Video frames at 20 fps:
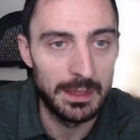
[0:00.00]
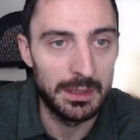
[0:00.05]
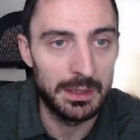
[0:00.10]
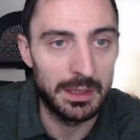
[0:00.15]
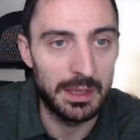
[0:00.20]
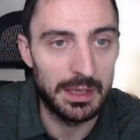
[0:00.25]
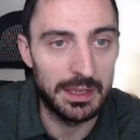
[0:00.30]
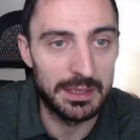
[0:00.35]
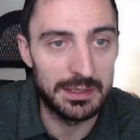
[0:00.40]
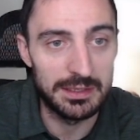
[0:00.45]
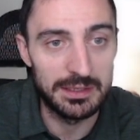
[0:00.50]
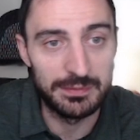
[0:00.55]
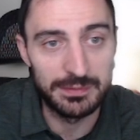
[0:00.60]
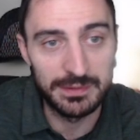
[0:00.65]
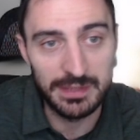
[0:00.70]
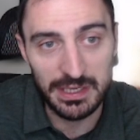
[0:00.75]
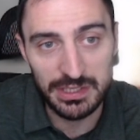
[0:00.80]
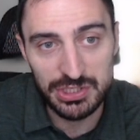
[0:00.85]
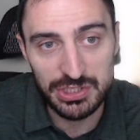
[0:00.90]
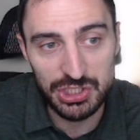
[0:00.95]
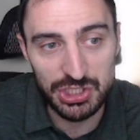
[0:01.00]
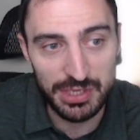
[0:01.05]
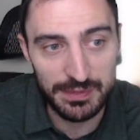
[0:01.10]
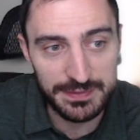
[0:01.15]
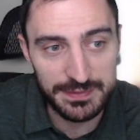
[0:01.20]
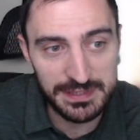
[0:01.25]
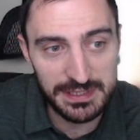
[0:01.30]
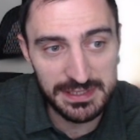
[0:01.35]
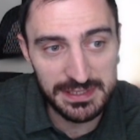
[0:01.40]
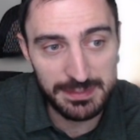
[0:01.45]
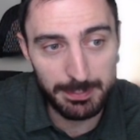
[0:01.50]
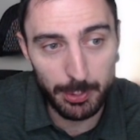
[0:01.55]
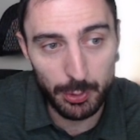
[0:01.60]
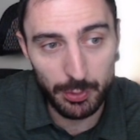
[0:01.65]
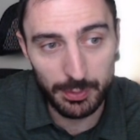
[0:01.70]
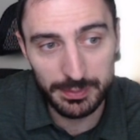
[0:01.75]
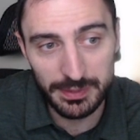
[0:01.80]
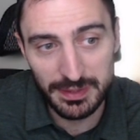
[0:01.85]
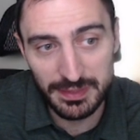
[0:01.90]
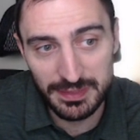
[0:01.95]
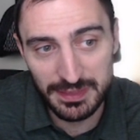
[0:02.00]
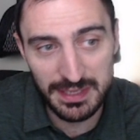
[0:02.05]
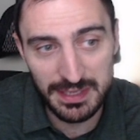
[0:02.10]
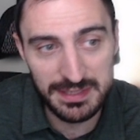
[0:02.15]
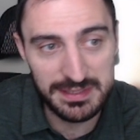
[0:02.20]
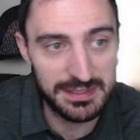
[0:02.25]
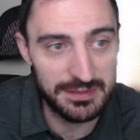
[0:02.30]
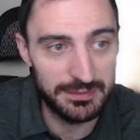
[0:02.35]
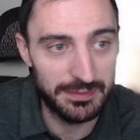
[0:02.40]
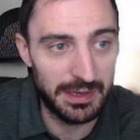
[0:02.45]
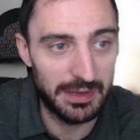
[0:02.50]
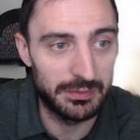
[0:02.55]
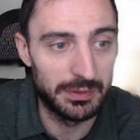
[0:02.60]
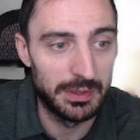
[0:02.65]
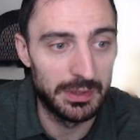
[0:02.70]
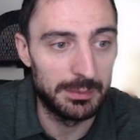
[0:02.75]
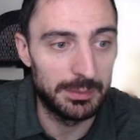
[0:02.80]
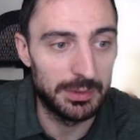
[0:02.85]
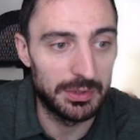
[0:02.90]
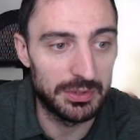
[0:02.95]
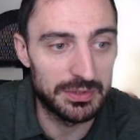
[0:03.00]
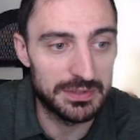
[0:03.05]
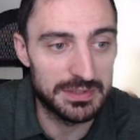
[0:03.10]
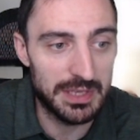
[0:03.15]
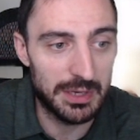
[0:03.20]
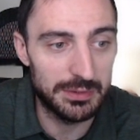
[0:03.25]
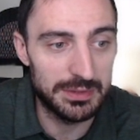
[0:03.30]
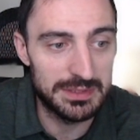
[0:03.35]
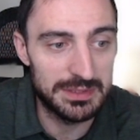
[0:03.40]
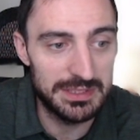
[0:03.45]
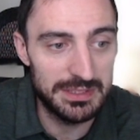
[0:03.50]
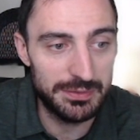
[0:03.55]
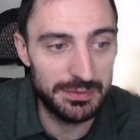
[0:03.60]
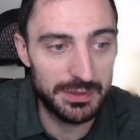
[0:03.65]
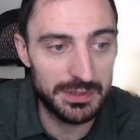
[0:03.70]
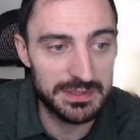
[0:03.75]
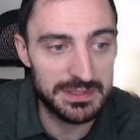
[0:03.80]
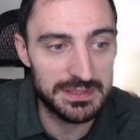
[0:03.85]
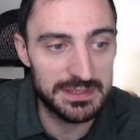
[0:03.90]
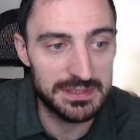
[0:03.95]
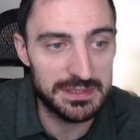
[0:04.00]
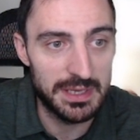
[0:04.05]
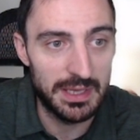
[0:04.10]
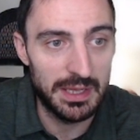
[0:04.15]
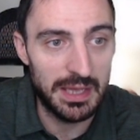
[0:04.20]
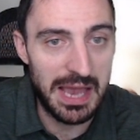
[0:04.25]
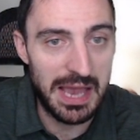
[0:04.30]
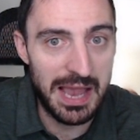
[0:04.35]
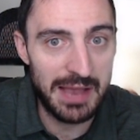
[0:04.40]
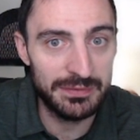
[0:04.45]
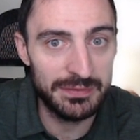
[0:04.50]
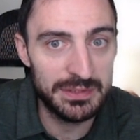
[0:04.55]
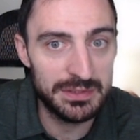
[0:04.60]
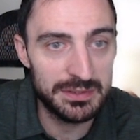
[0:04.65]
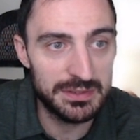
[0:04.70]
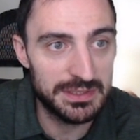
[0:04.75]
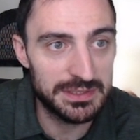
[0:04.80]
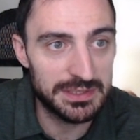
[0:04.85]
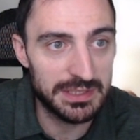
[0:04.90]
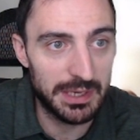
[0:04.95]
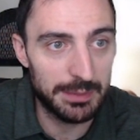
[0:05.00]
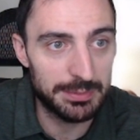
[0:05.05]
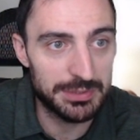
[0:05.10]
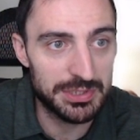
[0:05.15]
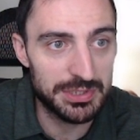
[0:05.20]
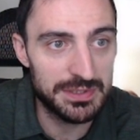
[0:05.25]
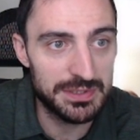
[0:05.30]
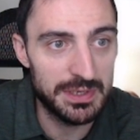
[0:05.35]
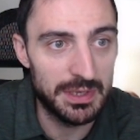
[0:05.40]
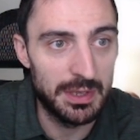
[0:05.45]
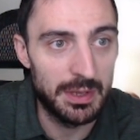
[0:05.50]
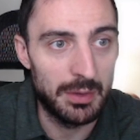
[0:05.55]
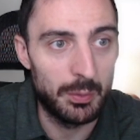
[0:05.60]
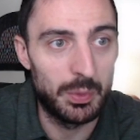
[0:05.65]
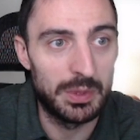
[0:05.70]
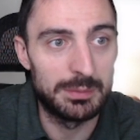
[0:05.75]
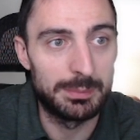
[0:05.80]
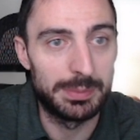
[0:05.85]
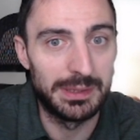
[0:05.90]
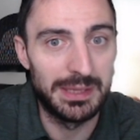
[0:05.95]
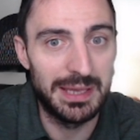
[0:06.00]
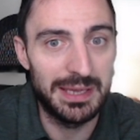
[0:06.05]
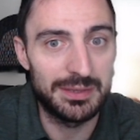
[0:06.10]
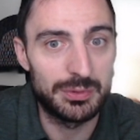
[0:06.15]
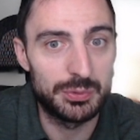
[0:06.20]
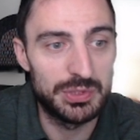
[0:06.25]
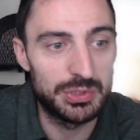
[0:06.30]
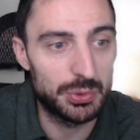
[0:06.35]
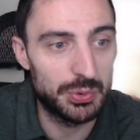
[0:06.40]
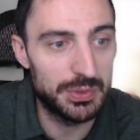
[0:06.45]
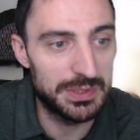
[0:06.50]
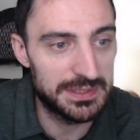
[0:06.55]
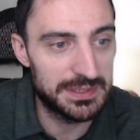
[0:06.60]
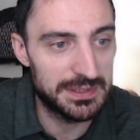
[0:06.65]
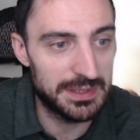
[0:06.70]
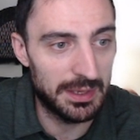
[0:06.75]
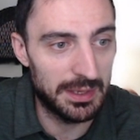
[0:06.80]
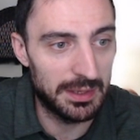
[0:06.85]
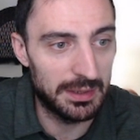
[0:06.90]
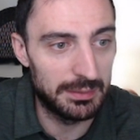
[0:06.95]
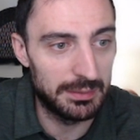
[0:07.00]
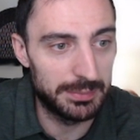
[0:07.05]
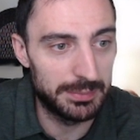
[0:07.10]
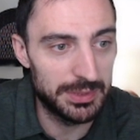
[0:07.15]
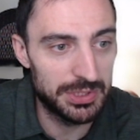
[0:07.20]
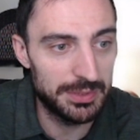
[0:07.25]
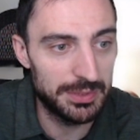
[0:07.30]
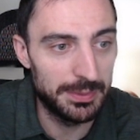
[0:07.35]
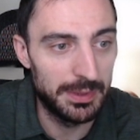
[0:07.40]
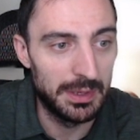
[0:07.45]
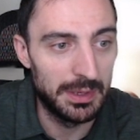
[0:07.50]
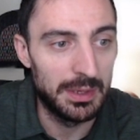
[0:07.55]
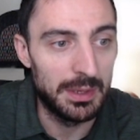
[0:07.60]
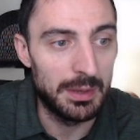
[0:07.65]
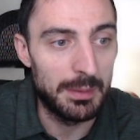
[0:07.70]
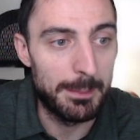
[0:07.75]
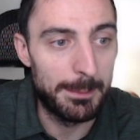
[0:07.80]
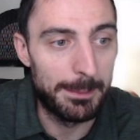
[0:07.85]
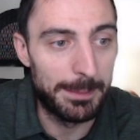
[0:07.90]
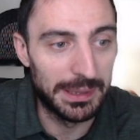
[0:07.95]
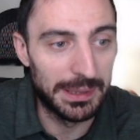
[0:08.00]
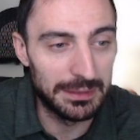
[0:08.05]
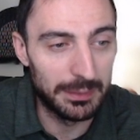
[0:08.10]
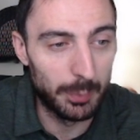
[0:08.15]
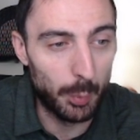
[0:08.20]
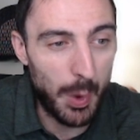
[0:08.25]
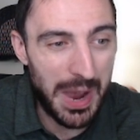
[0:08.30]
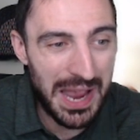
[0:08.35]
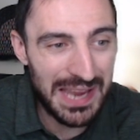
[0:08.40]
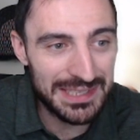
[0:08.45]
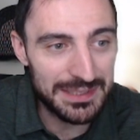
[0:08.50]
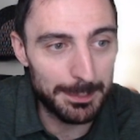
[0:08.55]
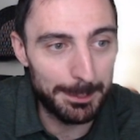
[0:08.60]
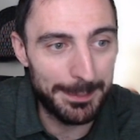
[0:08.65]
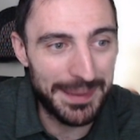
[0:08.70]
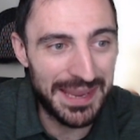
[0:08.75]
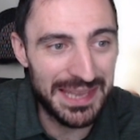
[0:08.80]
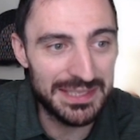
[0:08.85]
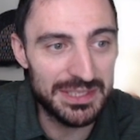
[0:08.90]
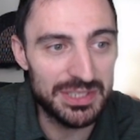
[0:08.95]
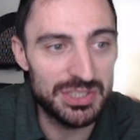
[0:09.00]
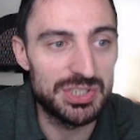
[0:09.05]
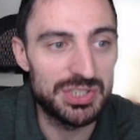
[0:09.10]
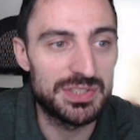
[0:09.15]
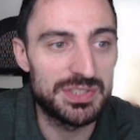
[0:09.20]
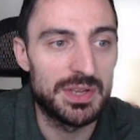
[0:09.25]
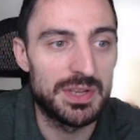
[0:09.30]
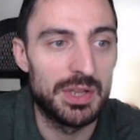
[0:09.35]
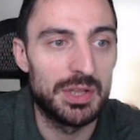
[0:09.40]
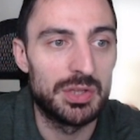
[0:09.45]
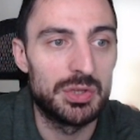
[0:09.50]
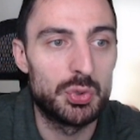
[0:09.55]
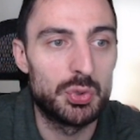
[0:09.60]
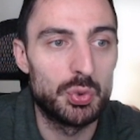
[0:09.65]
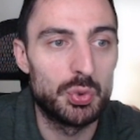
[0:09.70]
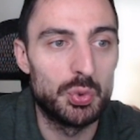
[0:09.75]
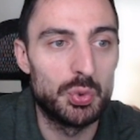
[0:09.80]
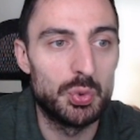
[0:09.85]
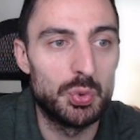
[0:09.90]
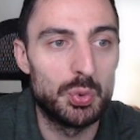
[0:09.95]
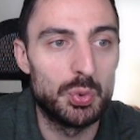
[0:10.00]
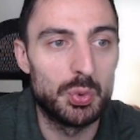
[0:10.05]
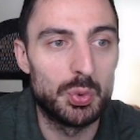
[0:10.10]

And if knight gf6, probably then c5, because now the difference is after these captures, when black retreats the bishop, white manages to